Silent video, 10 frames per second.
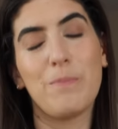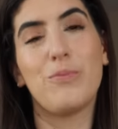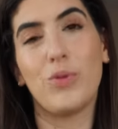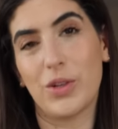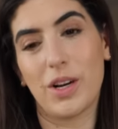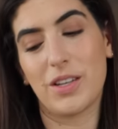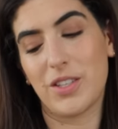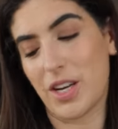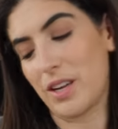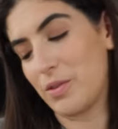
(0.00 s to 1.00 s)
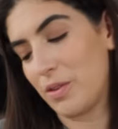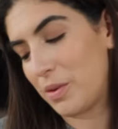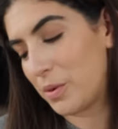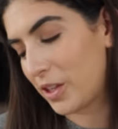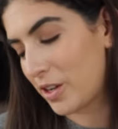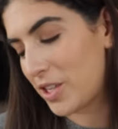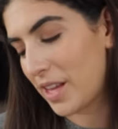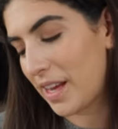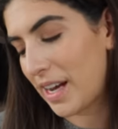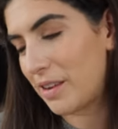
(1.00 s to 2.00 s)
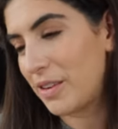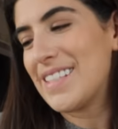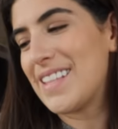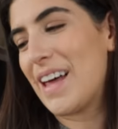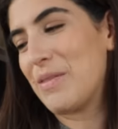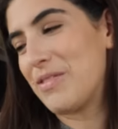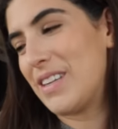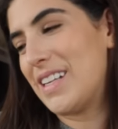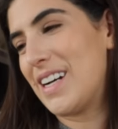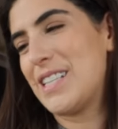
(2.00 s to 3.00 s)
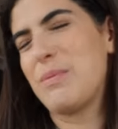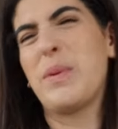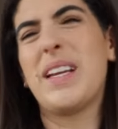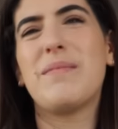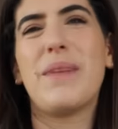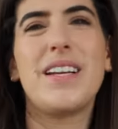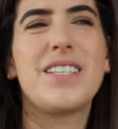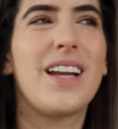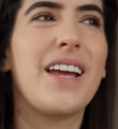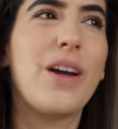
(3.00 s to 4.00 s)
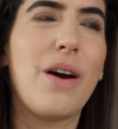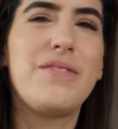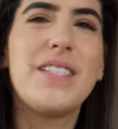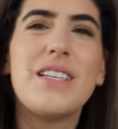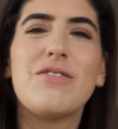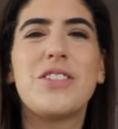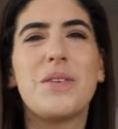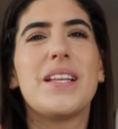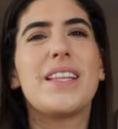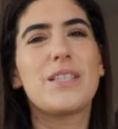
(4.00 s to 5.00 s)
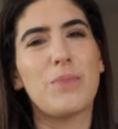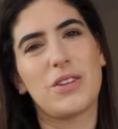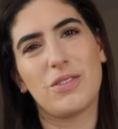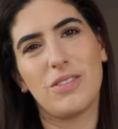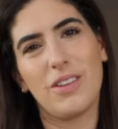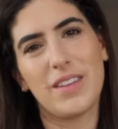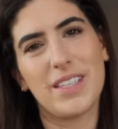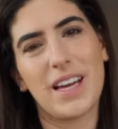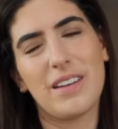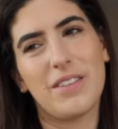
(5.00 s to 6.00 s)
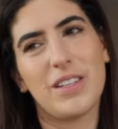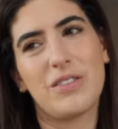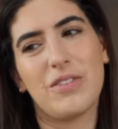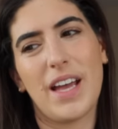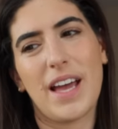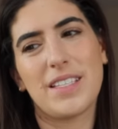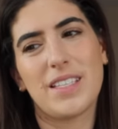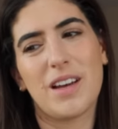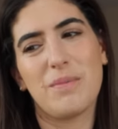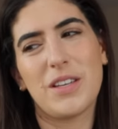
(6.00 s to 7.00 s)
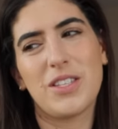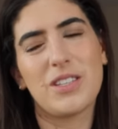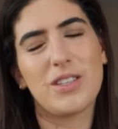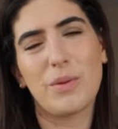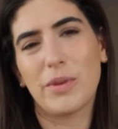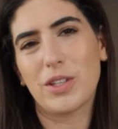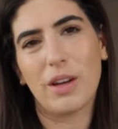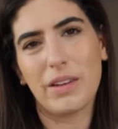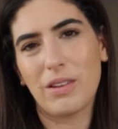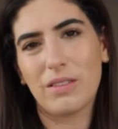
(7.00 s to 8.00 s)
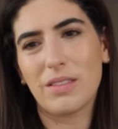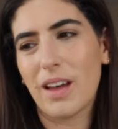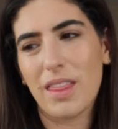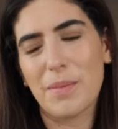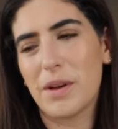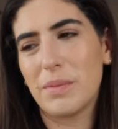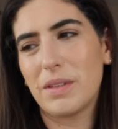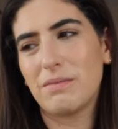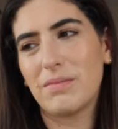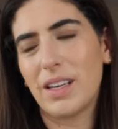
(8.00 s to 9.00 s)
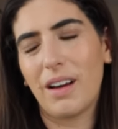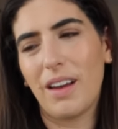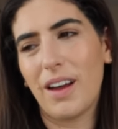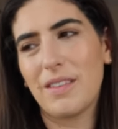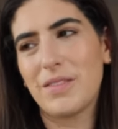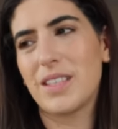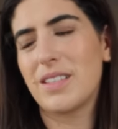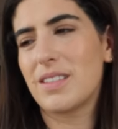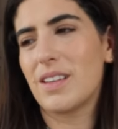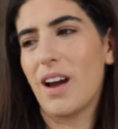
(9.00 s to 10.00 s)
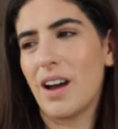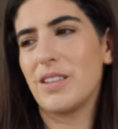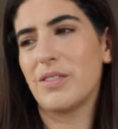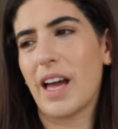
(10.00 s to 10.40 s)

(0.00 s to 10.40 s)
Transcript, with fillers: broadcast channel if you want to go check that out so that was really nice but we didn't manage to like go out for dinner or do anything special on this anniversary yet um, there's just so much going on at the moment in our lives it's kind of